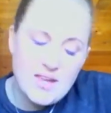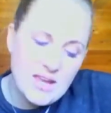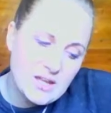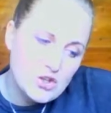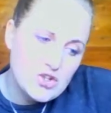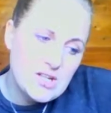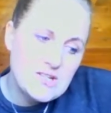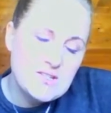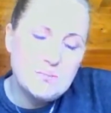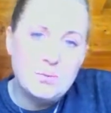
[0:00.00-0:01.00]
and the
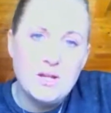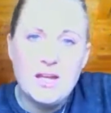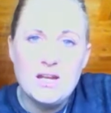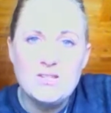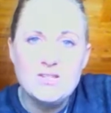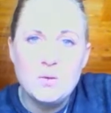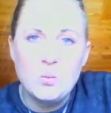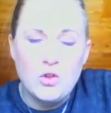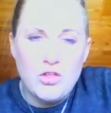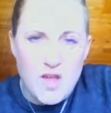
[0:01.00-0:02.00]
energies and planets
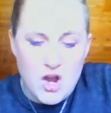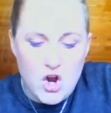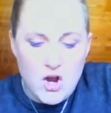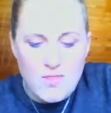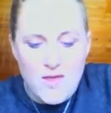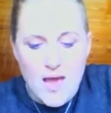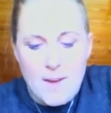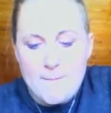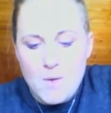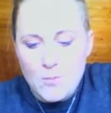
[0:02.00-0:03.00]
that were there in
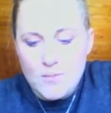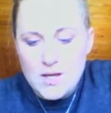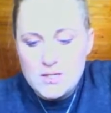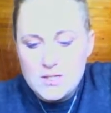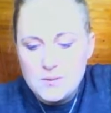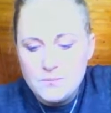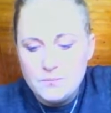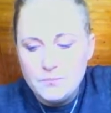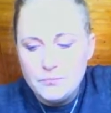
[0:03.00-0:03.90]
that moment...